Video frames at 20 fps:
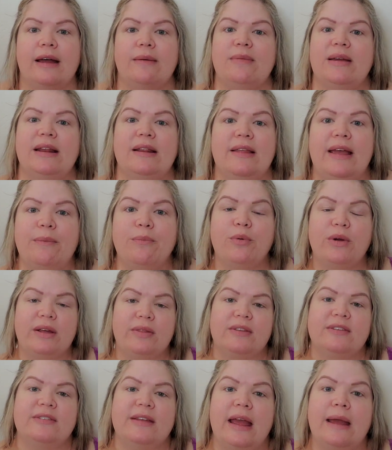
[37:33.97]
I mean, they
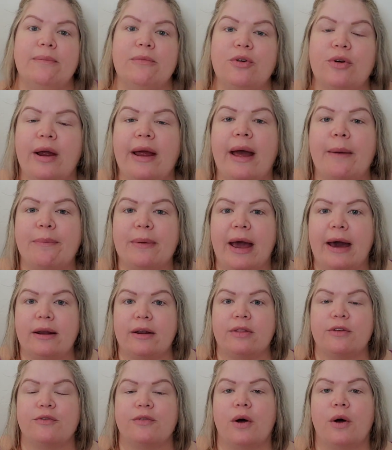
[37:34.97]
bring the same crap out
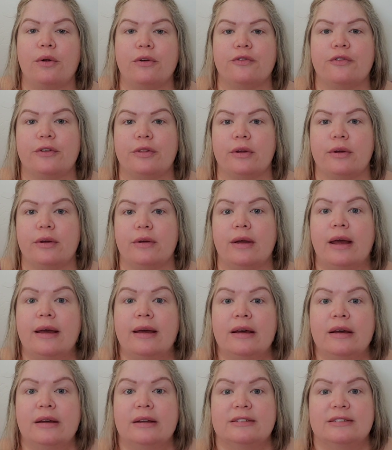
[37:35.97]
of the vault for the
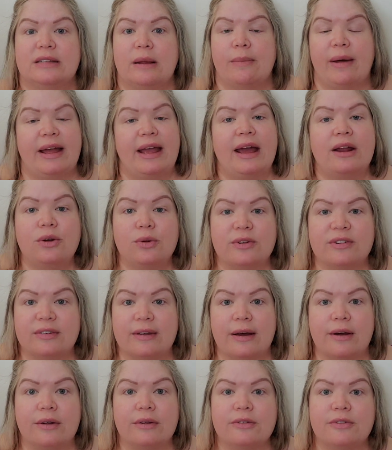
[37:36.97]
semi-annual
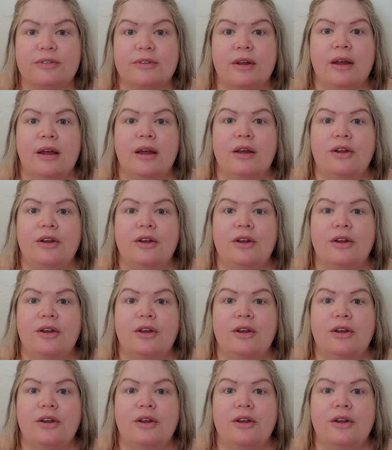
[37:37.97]
cells.